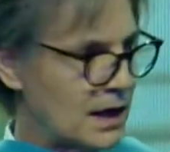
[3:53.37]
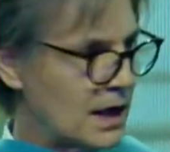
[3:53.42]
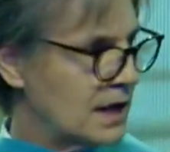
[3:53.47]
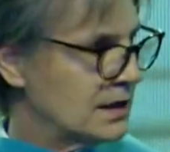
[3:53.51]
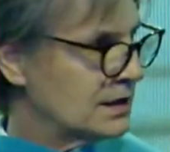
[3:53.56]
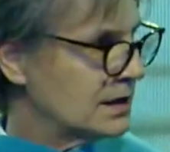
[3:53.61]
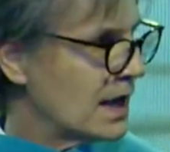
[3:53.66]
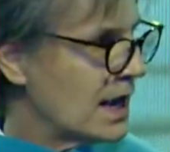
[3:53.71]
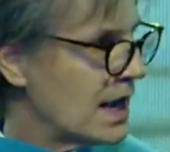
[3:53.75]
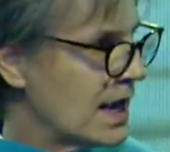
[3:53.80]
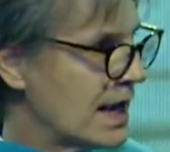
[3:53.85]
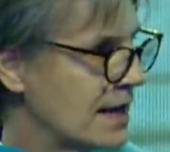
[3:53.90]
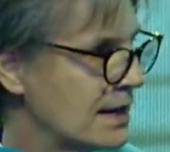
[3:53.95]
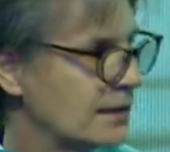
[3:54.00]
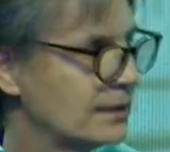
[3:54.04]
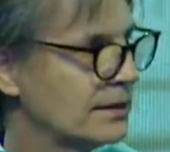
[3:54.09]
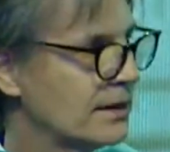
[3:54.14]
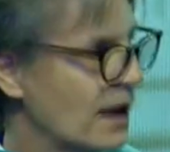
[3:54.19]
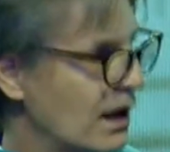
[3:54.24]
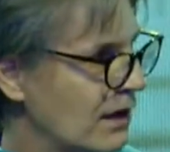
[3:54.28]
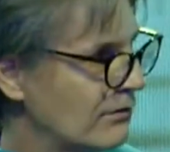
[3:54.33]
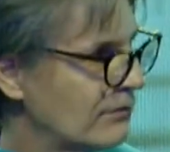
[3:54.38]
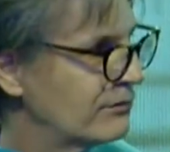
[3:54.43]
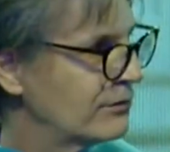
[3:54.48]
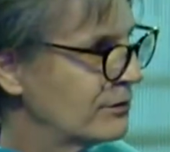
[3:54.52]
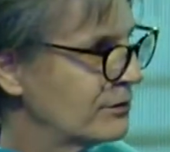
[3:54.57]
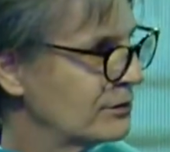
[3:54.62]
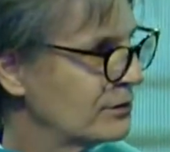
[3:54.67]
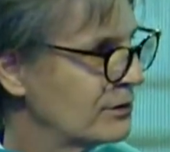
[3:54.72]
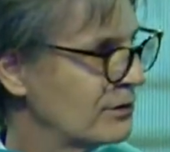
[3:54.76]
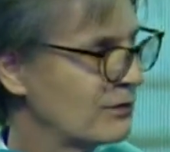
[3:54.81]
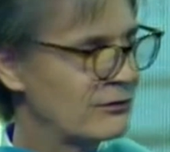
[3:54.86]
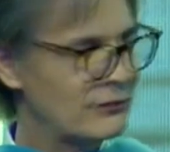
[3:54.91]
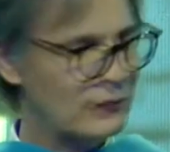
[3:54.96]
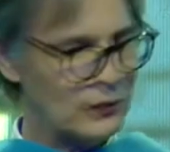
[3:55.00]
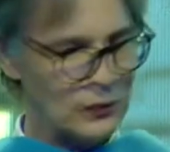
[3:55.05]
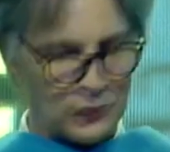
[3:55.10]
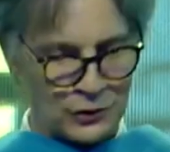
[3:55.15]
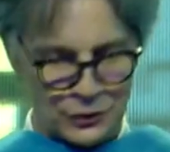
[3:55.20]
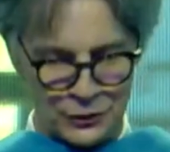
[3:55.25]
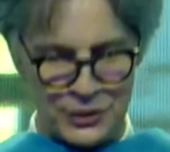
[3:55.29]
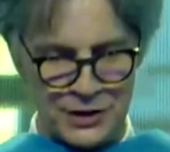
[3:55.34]
and a love
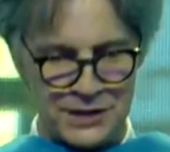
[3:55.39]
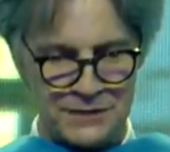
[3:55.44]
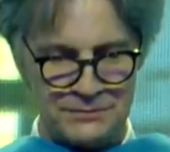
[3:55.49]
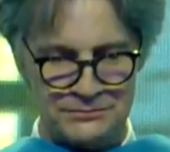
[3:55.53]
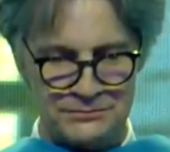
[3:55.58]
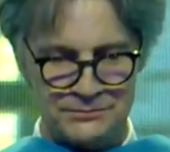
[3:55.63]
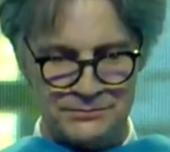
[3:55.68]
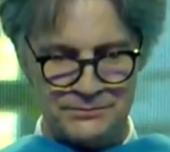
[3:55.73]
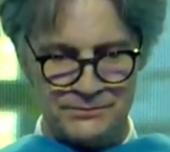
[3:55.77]
for learning,